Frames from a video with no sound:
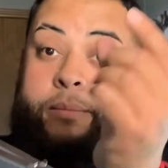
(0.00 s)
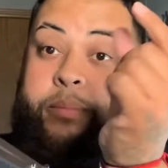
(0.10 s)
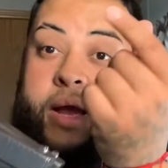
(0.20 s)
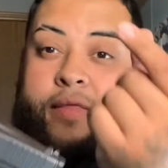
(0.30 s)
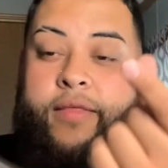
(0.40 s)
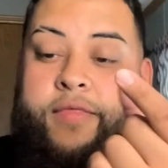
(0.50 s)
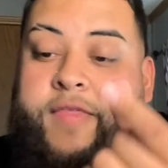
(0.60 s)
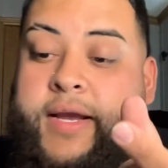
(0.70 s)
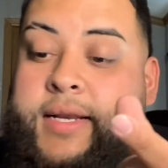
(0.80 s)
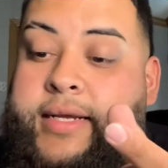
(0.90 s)
by the
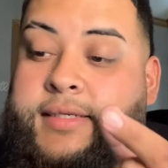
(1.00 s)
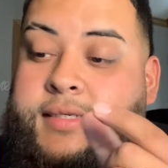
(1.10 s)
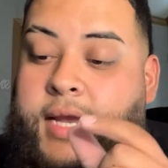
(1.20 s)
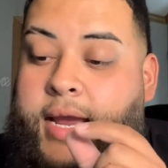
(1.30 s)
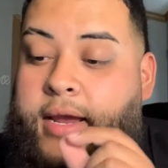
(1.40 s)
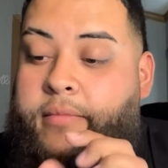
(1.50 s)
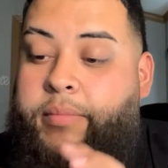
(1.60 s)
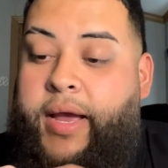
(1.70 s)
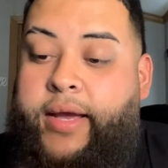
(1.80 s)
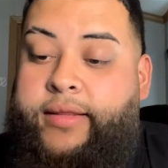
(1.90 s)
thickness and
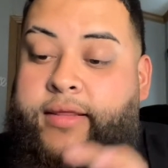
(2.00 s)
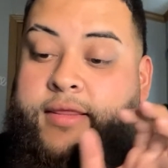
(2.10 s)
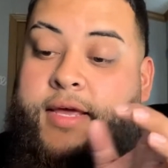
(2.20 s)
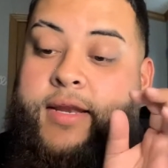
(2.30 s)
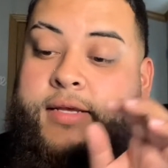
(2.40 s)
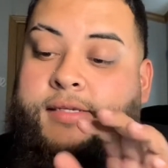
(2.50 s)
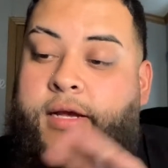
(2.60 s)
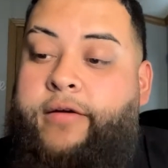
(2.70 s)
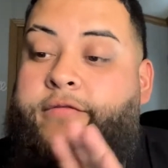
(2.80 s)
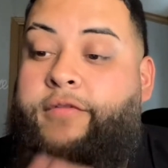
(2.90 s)
by the thinness
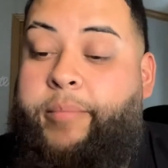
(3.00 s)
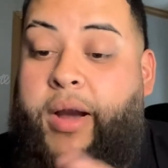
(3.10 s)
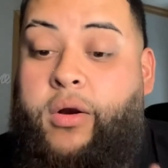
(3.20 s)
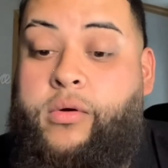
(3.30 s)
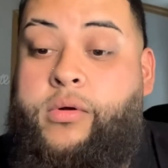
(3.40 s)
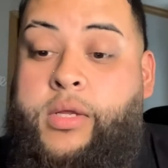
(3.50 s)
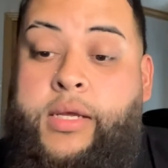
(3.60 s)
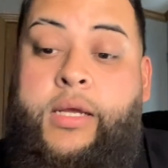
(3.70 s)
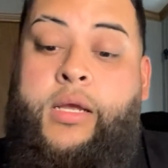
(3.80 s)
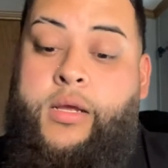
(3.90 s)
of the barrel.
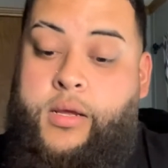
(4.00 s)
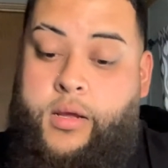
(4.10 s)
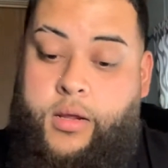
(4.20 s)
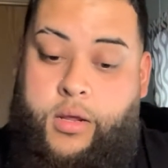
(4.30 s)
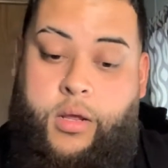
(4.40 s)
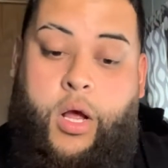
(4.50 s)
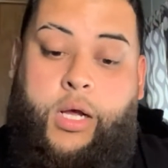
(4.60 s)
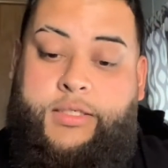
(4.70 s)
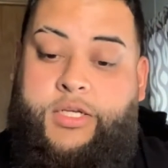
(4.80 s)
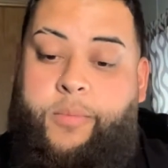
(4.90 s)

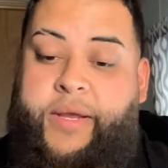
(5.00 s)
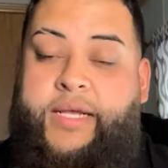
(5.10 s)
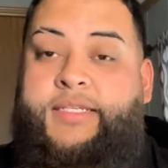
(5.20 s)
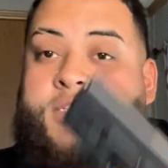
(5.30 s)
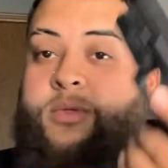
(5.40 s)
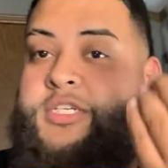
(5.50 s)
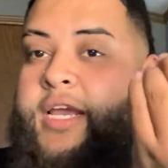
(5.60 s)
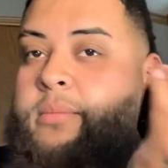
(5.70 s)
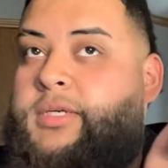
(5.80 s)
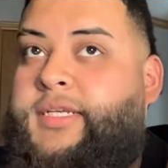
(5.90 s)
Also, because this one
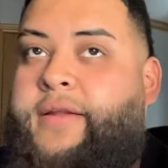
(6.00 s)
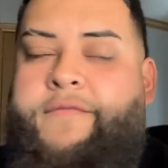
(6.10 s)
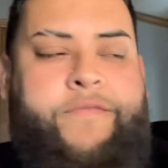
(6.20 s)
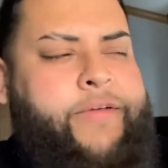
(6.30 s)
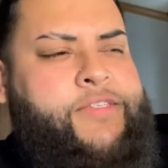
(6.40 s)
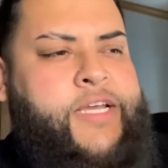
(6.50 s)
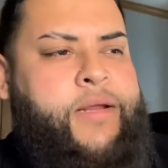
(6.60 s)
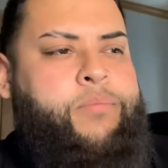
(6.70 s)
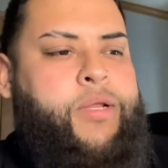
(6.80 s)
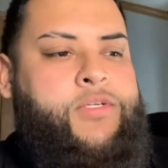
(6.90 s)
chambers in
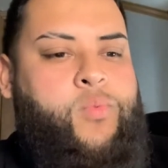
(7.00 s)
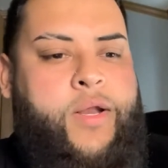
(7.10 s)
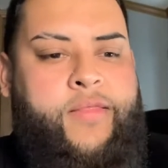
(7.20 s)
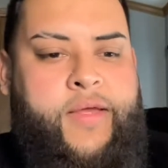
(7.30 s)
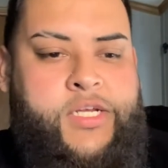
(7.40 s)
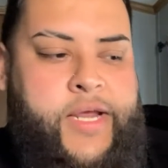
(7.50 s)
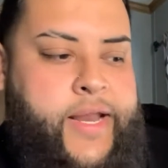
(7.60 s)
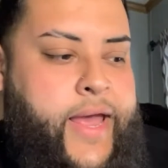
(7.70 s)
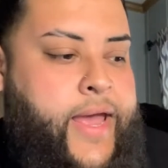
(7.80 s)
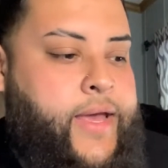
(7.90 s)
15 plus 1 in
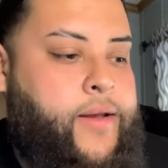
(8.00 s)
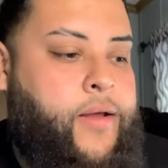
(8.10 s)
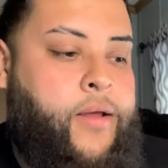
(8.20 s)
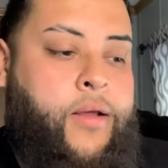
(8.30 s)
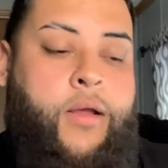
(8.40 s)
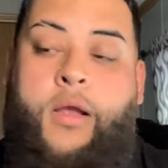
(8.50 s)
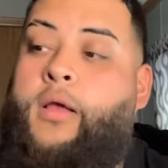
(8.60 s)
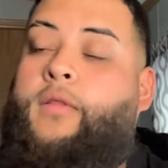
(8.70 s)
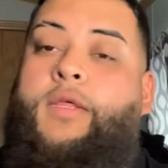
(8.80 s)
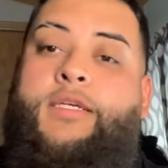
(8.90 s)
the head,
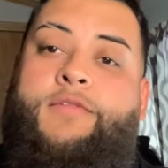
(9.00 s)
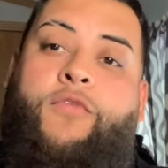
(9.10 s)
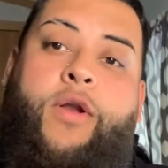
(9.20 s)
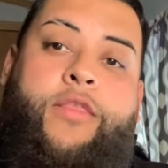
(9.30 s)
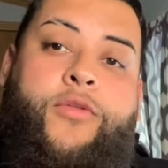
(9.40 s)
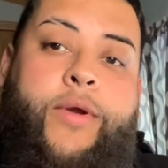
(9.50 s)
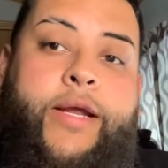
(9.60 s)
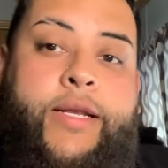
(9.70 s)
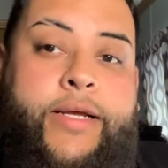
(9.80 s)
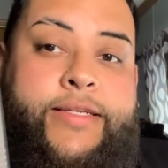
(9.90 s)
this 43
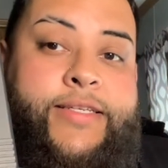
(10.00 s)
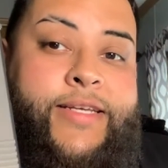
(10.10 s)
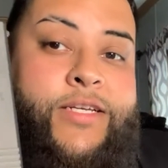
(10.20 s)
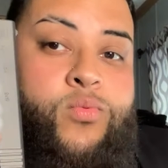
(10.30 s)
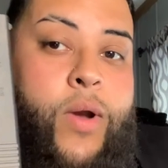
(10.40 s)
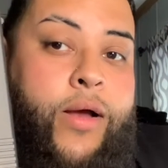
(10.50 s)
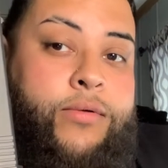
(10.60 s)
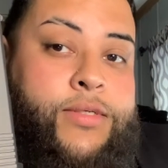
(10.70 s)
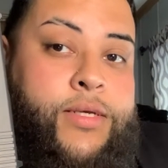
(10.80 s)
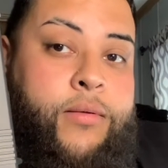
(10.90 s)
does 6
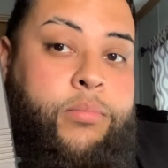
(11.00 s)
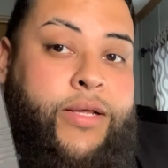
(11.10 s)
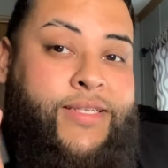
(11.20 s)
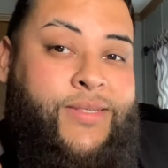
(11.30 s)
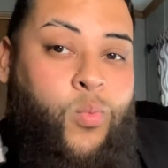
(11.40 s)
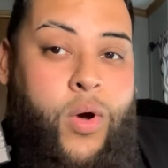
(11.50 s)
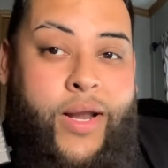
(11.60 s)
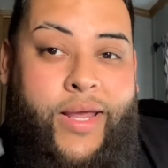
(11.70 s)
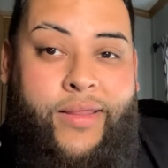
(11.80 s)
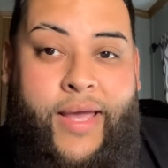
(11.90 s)
rounds plus 1
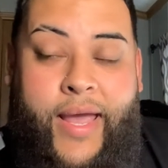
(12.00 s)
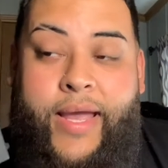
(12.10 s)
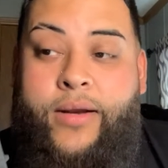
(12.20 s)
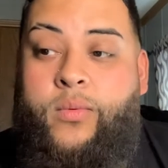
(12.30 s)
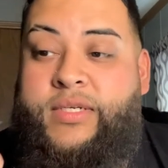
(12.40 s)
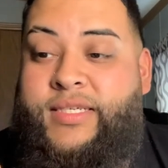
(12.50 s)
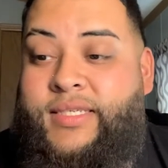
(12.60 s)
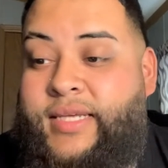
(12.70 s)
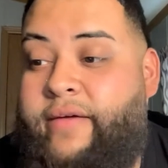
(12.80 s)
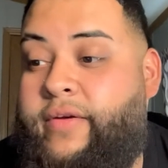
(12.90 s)
in the head, which is
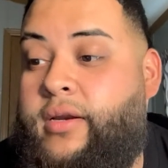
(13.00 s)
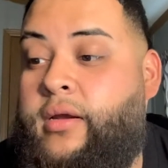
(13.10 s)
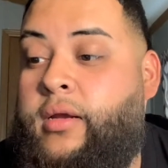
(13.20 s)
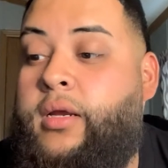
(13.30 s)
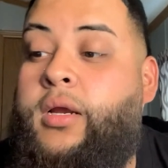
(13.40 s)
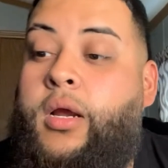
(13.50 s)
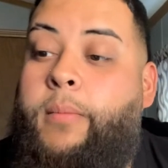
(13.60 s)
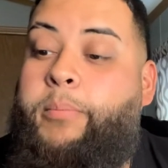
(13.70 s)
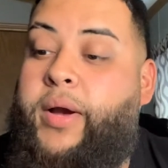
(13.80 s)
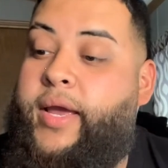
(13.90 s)
7.
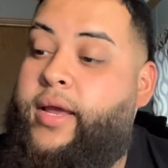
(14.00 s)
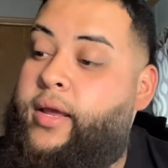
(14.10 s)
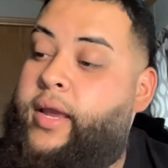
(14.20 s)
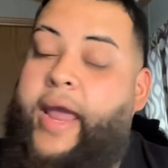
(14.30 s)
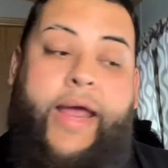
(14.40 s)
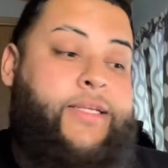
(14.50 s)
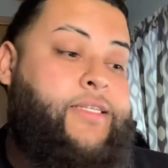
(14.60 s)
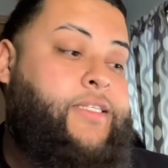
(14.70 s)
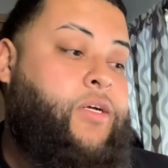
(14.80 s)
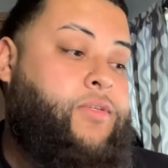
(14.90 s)
But, and it's a
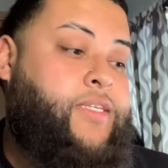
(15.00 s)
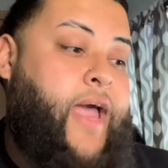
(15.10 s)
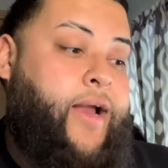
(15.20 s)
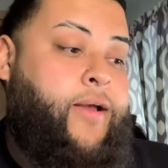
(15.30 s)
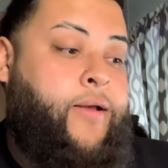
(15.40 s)
single stack.